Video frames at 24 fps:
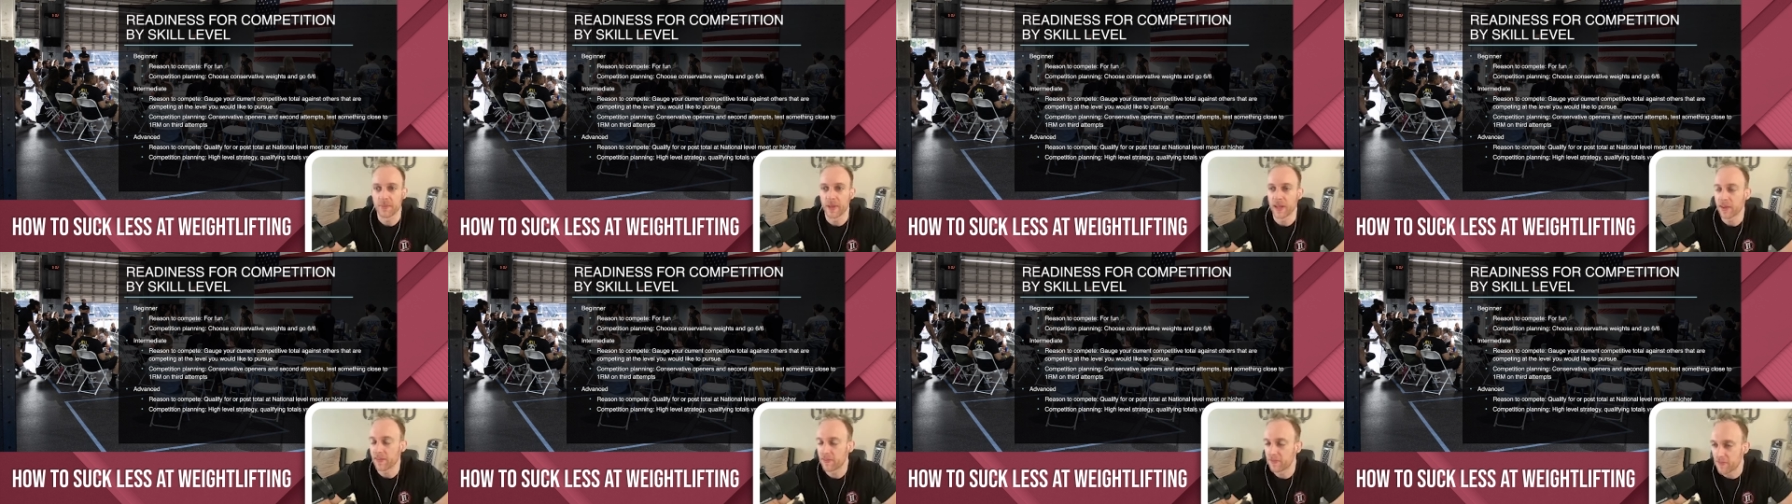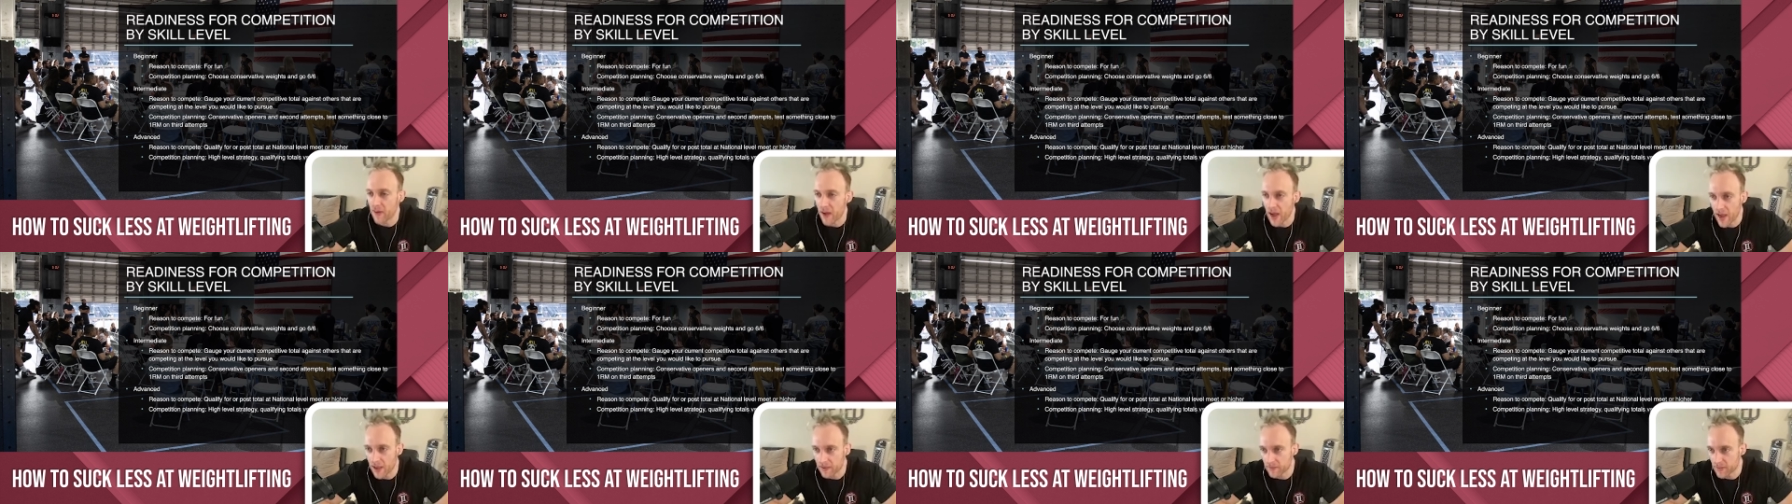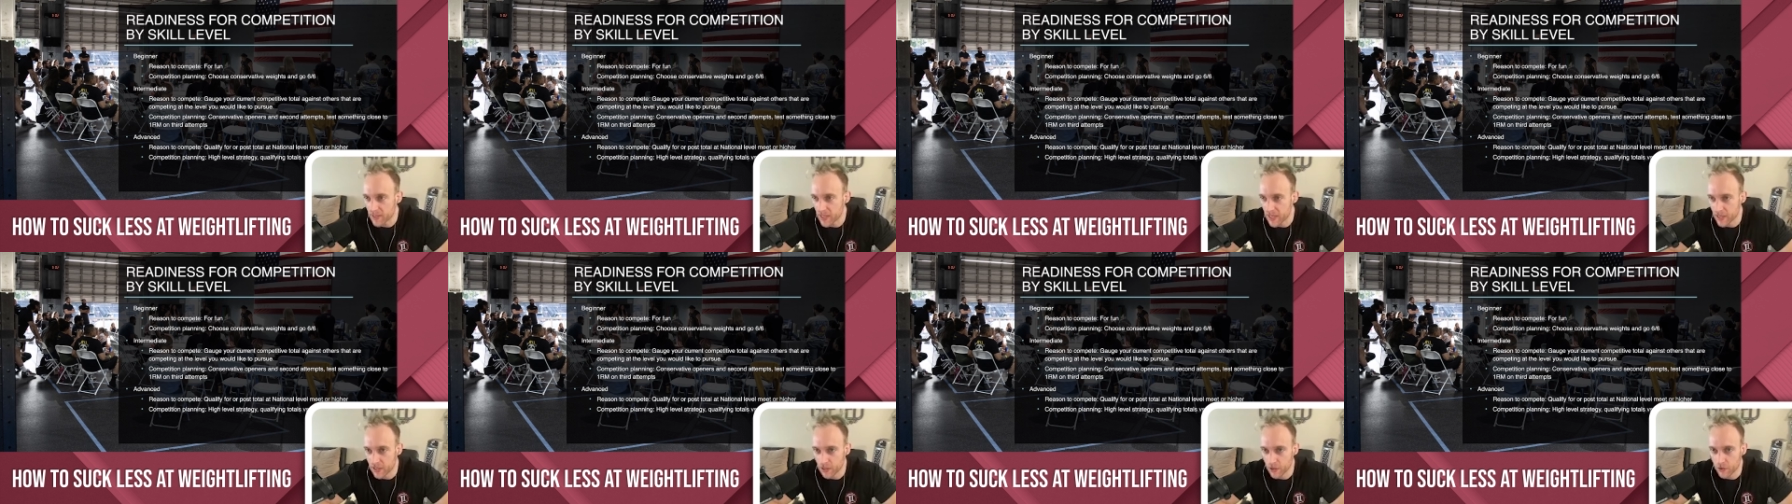like 5
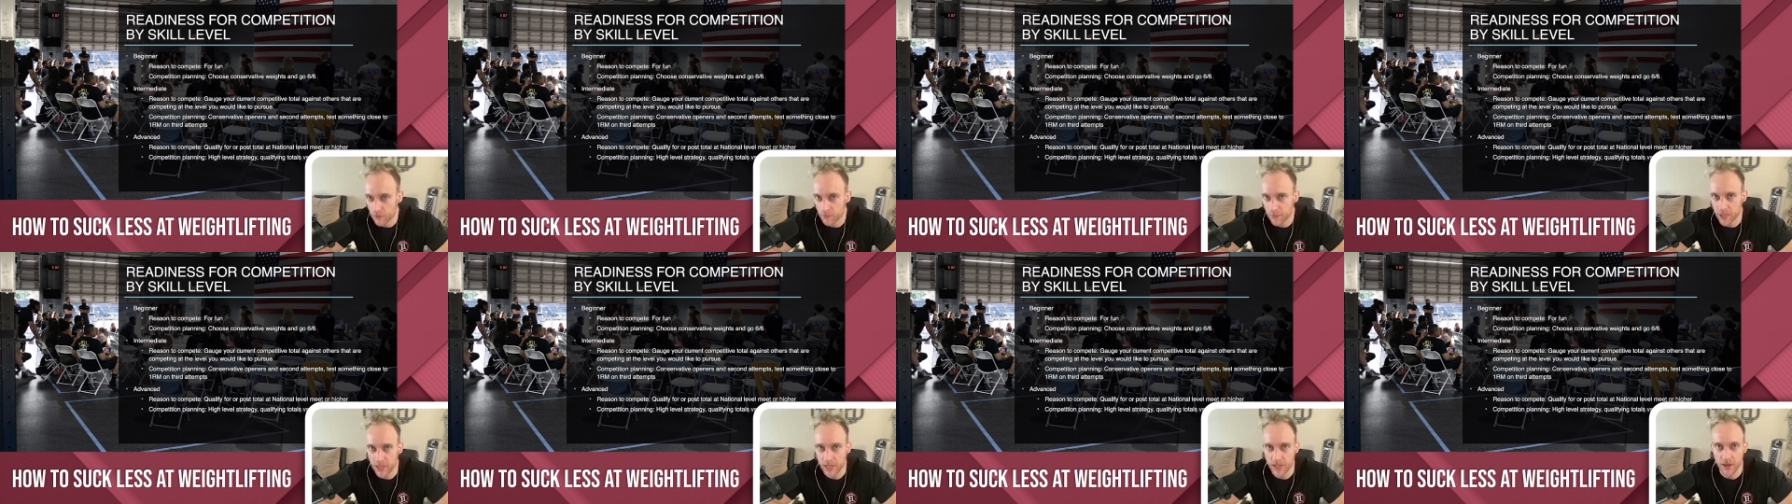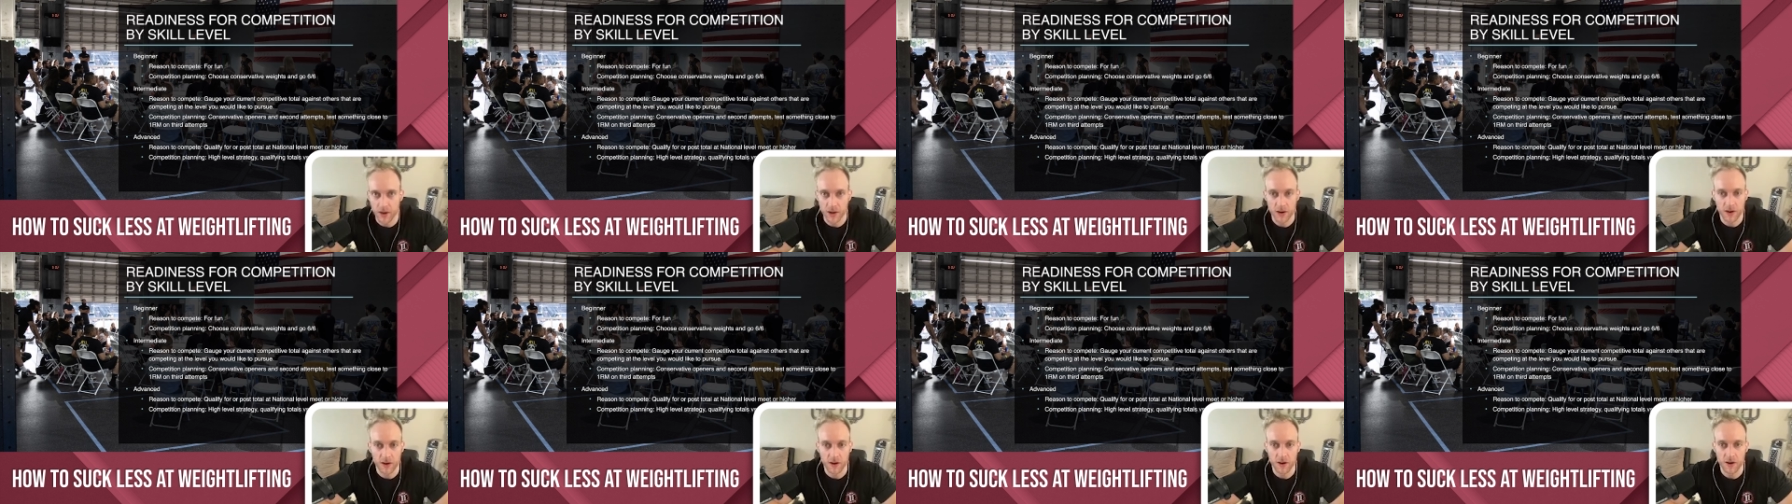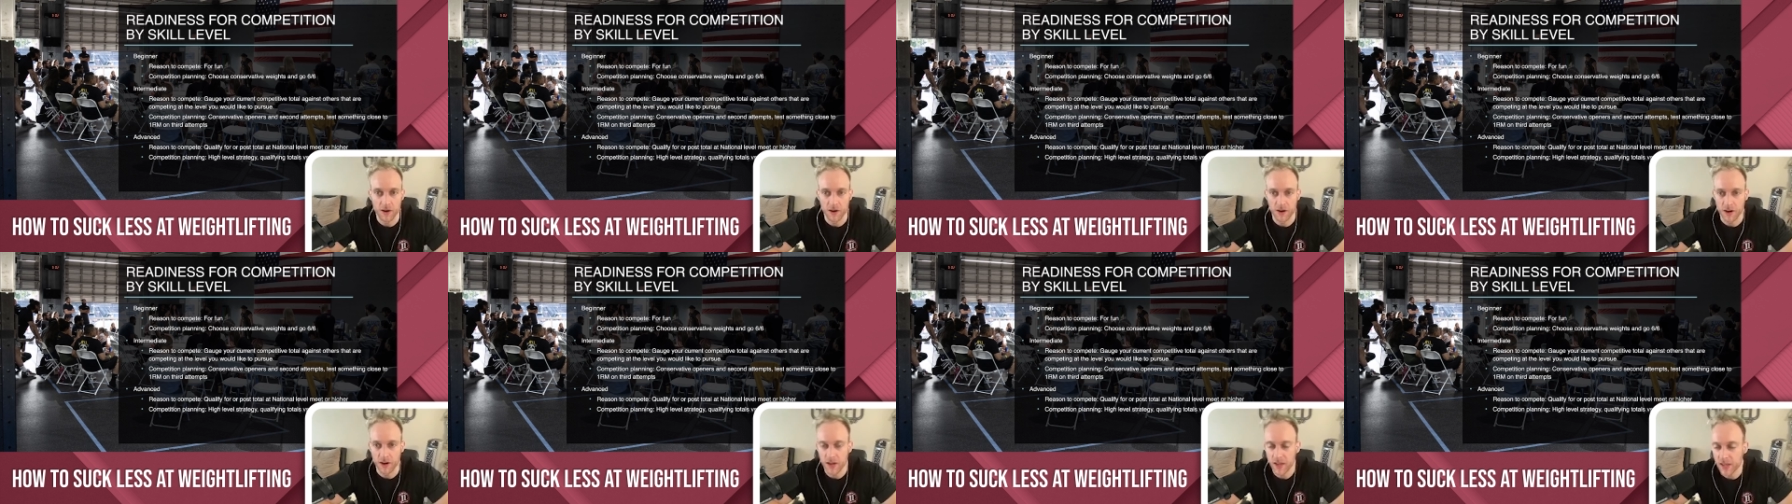kilo
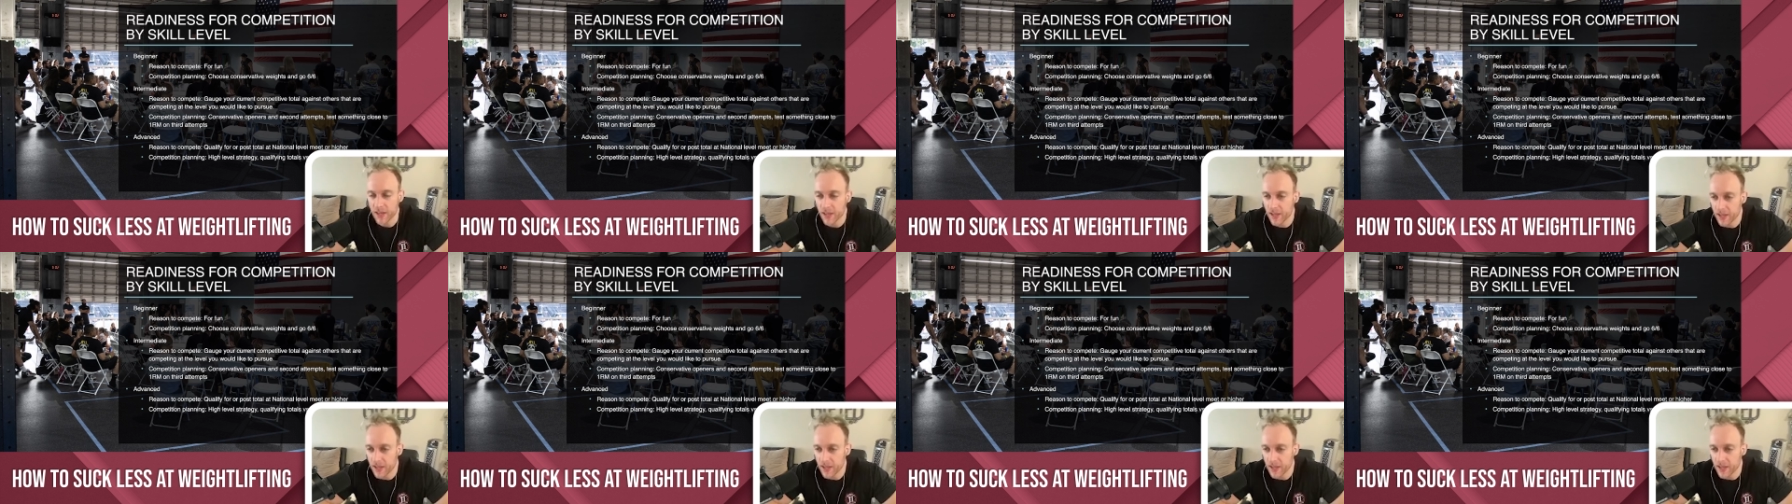PR